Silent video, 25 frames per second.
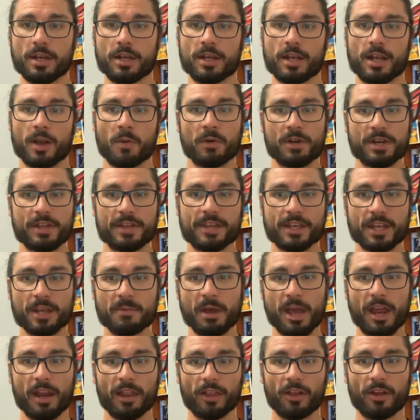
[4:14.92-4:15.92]
And when you think
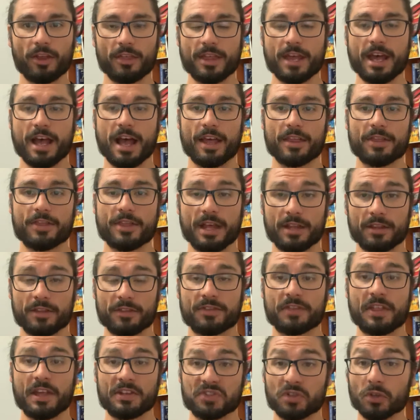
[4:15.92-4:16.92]
about it like
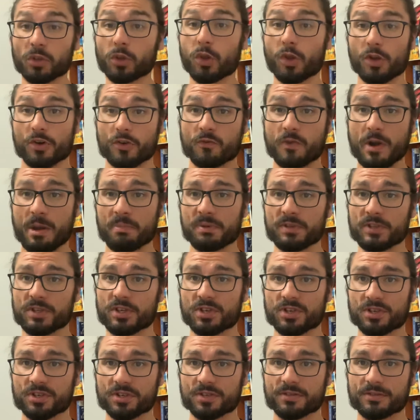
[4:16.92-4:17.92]
that's a lot of
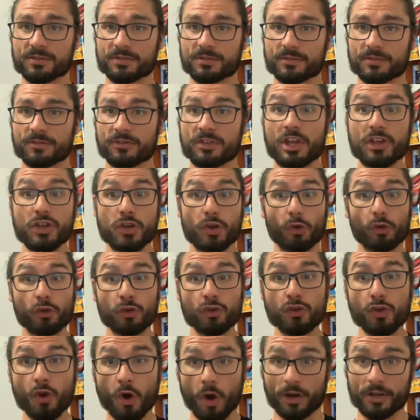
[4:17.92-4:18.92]
repetition that you're
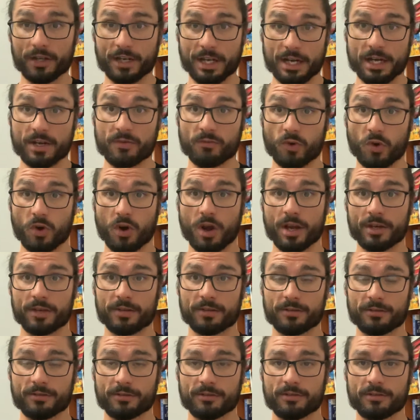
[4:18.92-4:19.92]
not getting right.
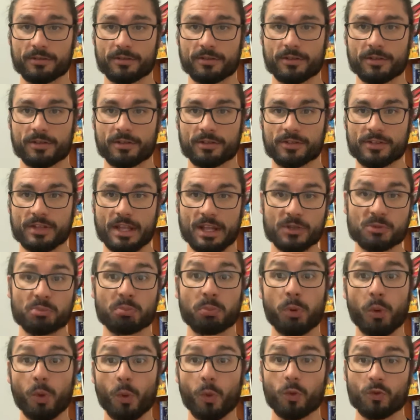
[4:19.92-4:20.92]
So that's
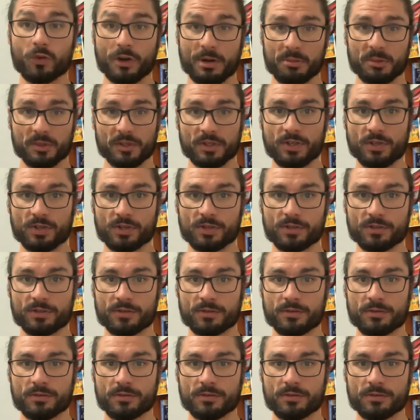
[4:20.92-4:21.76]
poor repetition.